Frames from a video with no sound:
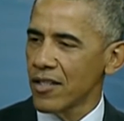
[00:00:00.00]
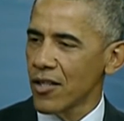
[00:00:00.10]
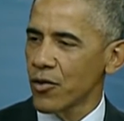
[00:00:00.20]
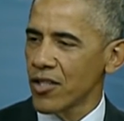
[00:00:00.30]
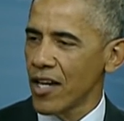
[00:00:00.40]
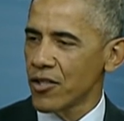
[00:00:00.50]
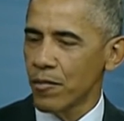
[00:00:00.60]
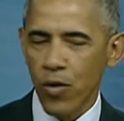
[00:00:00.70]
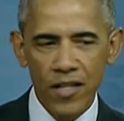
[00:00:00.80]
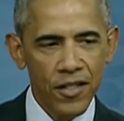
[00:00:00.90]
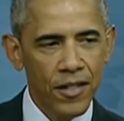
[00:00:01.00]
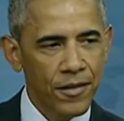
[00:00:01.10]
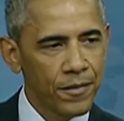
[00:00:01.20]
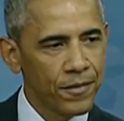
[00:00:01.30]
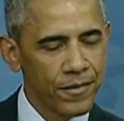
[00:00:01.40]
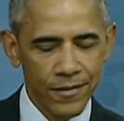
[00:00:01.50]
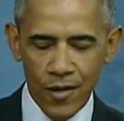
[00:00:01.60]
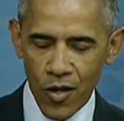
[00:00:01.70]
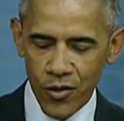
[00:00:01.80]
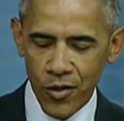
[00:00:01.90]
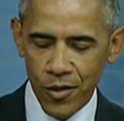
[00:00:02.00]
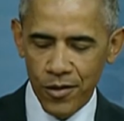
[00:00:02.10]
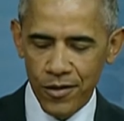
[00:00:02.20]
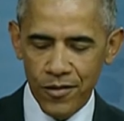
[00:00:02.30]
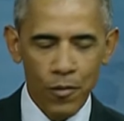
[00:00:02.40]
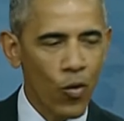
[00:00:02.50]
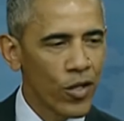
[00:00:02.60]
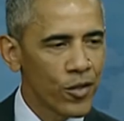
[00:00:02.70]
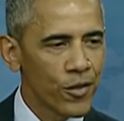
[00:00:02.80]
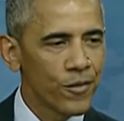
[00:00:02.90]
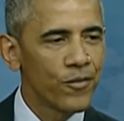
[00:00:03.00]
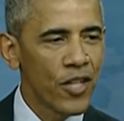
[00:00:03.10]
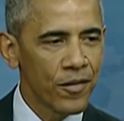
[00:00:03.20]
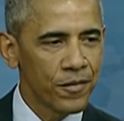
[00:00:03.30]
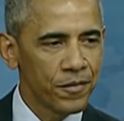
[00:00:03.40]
Association president, also from Reuters. Jeff.